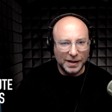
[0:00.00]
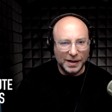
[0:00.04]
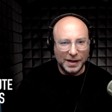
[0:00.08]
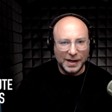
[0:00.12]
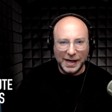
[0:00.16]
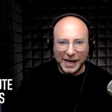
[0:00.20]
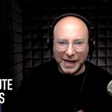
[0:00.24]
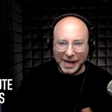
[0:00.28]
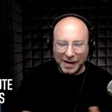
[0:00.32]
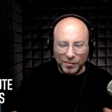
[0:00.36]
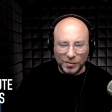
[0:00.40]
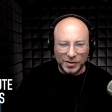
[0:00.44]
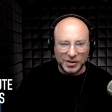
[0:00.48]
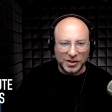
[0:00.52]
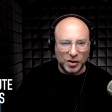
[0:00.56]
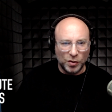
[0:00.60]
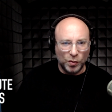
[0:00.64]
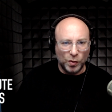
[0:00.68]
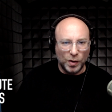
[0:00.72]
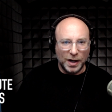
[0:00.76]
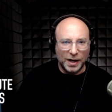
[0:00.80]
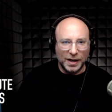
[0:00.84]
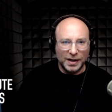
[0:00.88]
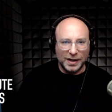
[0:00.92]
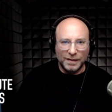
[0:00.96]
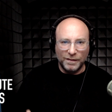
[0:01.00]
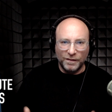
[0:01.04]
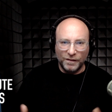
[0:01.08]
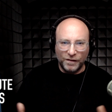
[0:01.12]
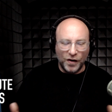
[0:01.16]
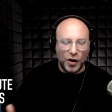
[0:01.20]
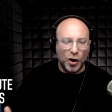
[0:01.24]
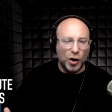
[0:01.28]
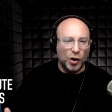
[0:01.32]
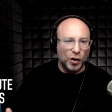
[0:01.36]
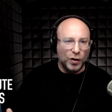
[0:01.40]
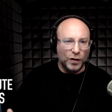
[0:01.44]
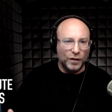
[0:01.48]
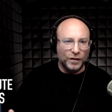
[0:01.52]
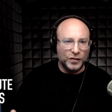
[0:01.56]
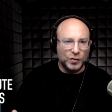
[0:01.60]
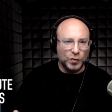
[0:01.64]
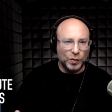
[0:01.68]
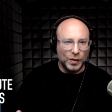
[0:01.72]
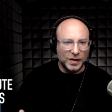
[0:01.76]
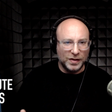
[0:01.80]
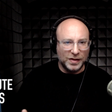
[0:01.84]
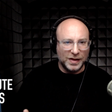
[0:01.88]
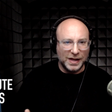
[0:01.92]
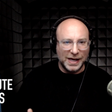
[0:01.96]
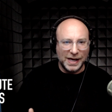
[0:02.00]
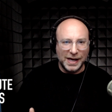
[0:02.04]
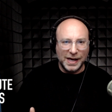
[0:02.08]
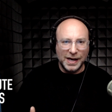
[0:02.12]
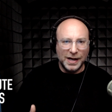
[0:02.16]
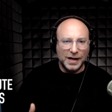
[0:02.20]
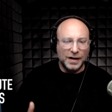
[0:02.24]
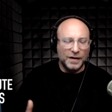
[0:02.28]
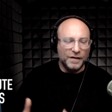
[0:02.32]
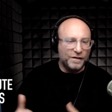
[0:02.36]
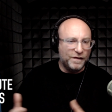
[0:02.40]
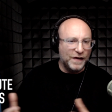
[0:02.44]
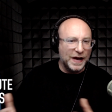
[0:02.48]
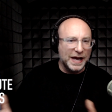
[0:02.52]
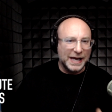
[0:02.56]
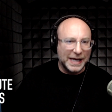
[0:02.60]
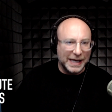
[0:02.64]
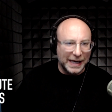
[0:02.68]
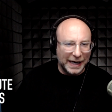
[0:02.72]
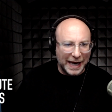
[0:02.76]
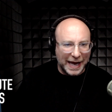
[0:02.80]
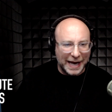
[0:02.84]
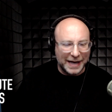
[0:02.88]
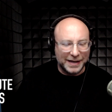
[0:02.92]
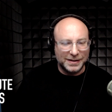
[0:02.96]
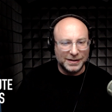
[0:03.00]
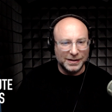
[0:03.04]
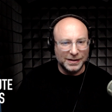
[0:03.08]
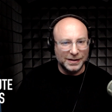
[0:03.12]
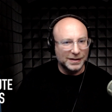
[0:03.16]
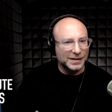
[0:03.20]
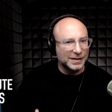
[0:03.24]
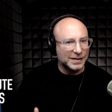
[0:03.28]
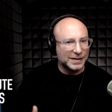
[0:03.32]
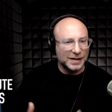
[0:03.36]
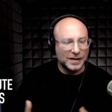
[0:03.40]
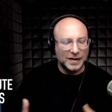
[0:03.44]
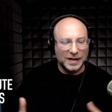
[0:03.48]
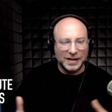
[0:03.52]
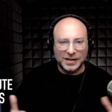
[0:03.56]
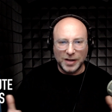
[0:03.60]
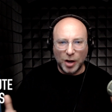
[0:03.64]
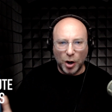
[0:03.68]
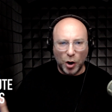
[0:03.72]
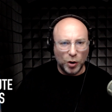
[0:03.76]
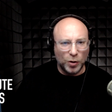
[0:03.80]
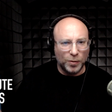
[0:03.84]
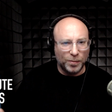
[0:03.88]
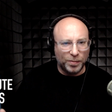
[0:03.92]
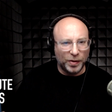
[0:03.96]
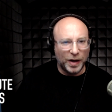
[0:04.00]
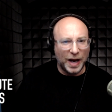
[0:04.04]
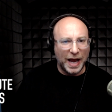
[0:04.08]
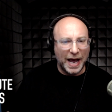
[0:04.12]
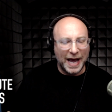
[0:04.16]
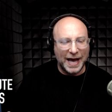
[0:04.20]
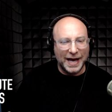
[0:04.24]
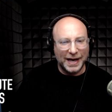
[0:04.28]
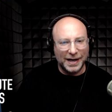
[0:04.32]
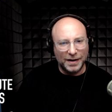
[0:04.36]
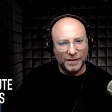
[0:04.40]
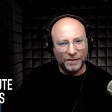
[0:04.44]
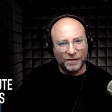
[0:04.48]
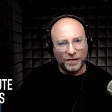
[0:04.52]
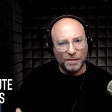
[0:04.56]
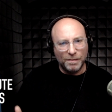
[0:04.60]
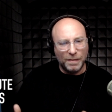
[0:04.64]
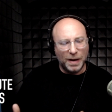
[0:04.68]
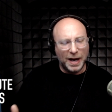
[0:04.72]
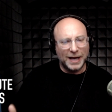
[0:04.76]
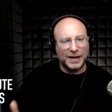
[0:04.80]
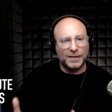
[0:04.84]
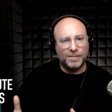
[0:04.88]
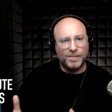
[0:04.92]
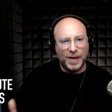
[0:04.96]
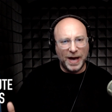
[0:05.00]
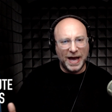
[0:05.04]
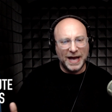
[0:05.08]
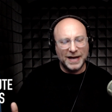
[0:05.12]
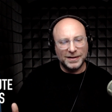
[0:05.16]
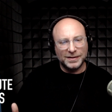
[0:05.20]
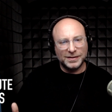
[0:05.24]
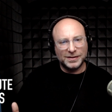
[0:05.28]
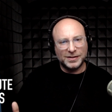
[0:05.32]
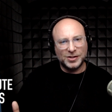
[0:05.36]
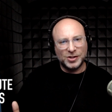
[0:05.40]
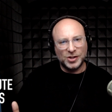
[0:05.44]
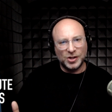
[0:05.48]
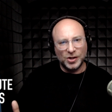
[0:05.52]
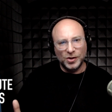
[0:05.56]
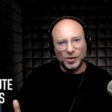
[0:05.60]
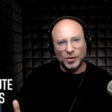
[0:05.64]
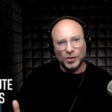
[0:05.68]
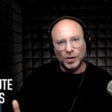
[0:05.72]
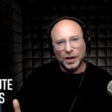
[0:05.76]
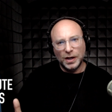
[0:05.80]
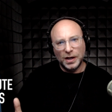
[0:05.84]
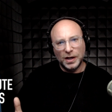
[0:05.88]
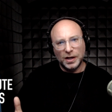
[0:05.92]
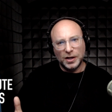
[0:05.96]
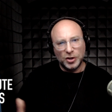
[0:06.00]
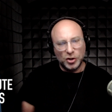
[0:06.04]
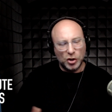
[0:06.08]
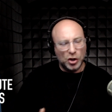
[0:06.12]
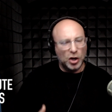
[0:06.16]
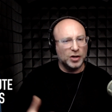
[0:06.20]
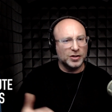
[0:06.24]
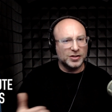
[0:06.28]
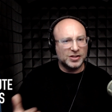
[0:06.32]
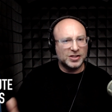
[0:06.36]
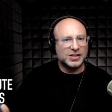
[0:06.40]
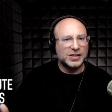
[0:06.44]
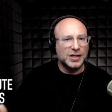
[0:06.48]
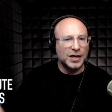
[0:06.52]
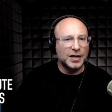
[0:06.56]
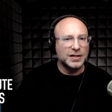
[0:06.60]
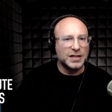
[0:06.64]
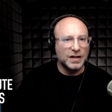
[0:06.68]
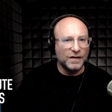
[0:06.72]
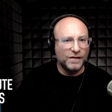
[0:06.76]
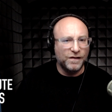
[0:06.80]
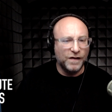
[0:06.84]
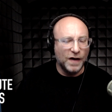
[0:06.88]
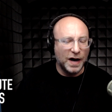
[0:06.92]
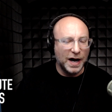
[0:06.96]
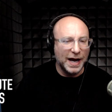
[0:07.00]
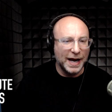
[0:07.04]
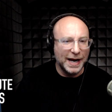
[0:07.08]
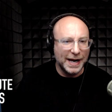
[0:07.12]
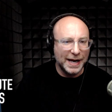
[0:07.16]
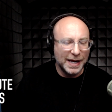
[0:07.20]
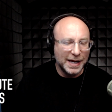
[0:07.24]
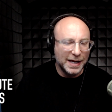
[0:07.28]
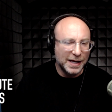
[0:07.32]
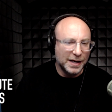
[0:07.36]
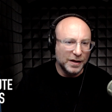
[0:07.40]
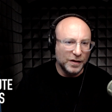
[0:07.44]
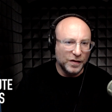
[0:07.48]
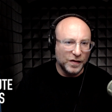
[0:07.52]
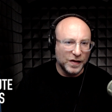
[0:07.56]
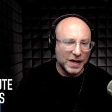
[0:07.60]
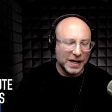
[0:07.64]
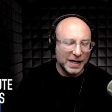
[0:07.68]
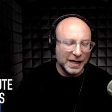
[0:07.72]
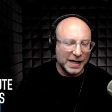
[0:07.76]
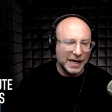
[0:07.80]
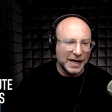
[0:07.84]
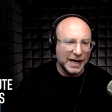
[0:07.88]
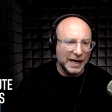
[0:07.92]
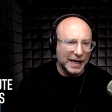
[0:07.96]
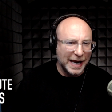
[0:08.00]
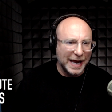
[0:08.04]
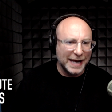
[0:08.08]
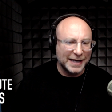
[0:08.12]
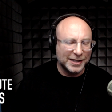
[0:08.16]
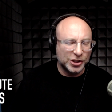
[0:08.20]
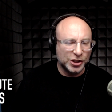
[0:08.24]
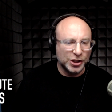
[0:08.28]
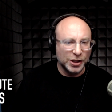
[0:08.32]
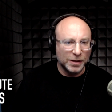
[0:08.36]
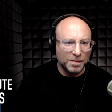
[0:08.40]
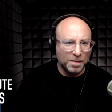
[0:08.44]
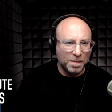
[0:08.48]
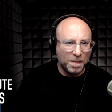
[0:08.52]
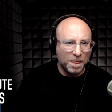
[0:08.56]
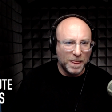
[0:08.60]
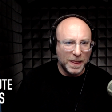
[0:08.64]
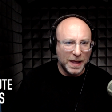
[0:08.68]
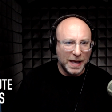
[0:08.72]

He was the one involved with the fake electors and this whole plan for Mike Pence to not certify the election.